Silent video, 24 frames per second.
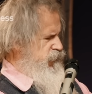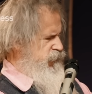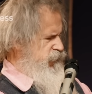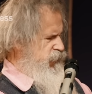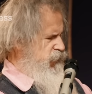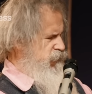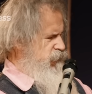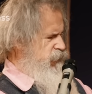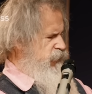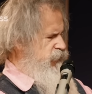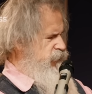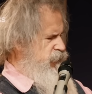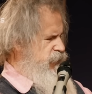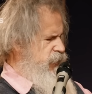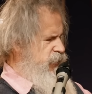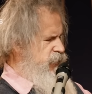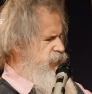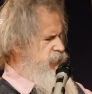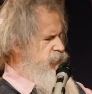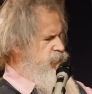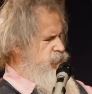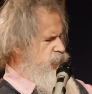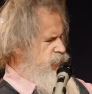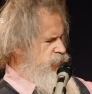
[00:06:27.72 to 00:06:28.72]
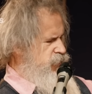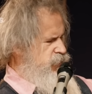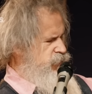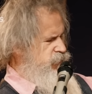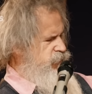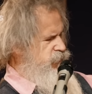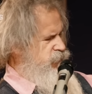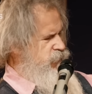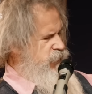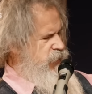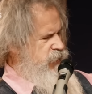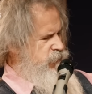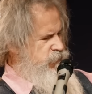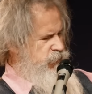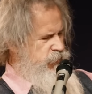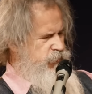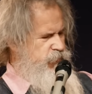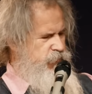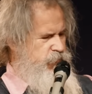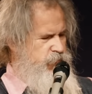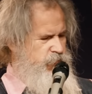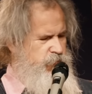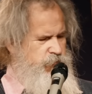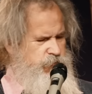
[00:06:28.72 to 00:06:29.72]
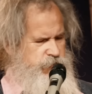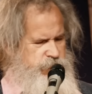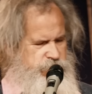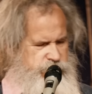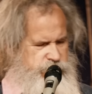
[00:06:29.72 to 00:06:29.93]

so excited. When is the baby due?"